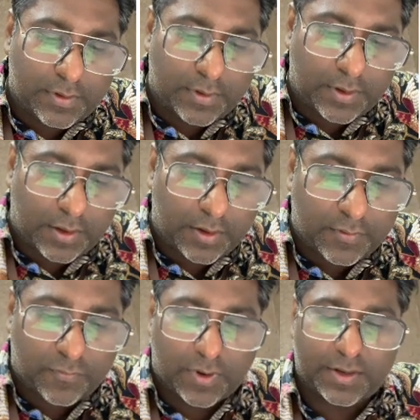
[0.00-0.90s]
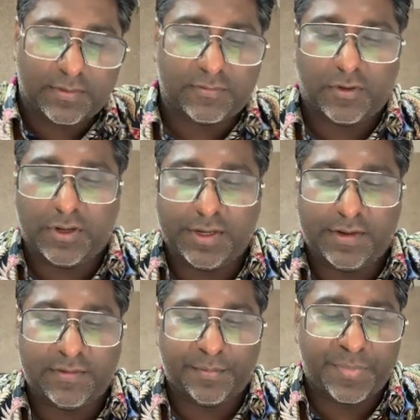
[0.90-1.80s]
Okay, white solid
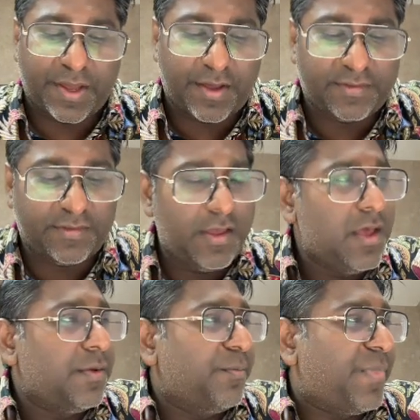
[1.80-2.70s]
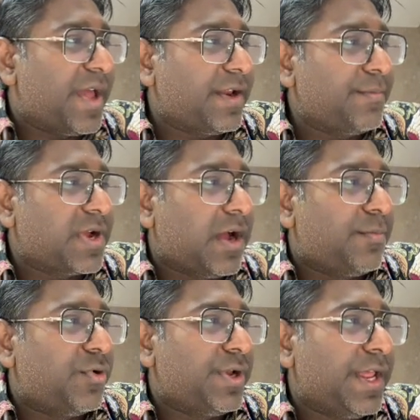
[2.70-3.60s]
disappears. Barium
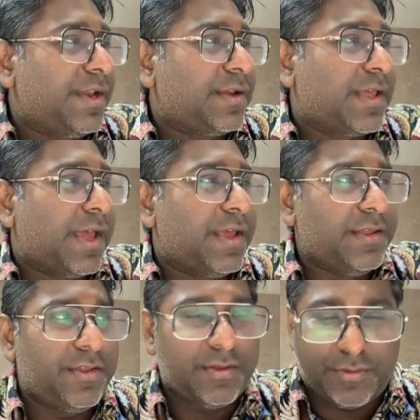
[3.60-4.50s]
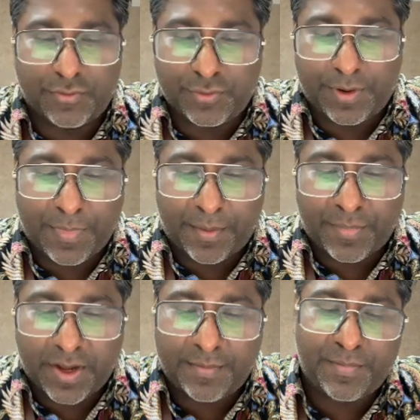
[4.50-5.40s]
carbonate, okay, do
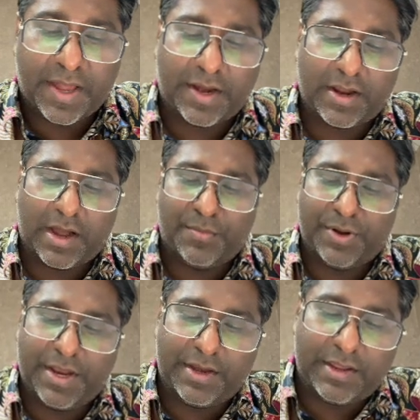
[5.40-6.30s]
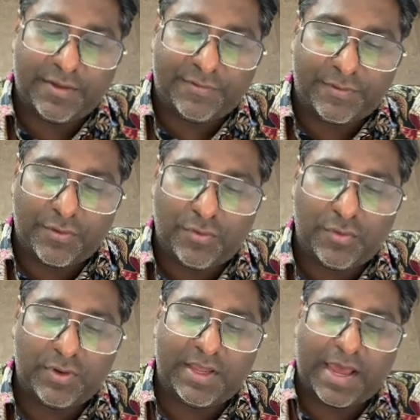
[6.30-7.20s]
remember barium carbonate gives
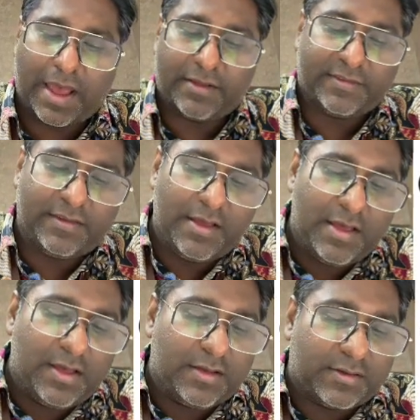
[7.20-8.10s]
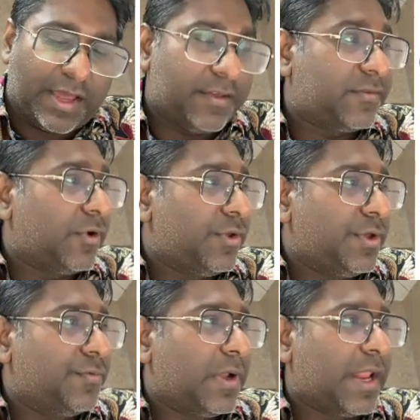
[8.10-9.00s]
you gas. Okay, so
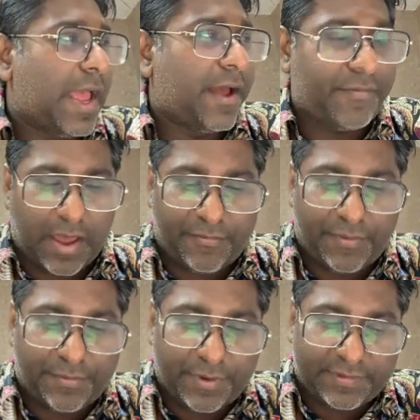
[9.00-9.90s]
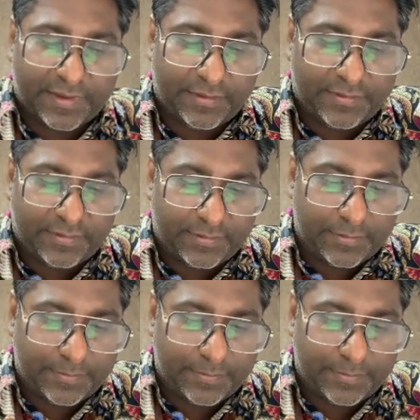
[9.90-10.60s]
you will have effervescence.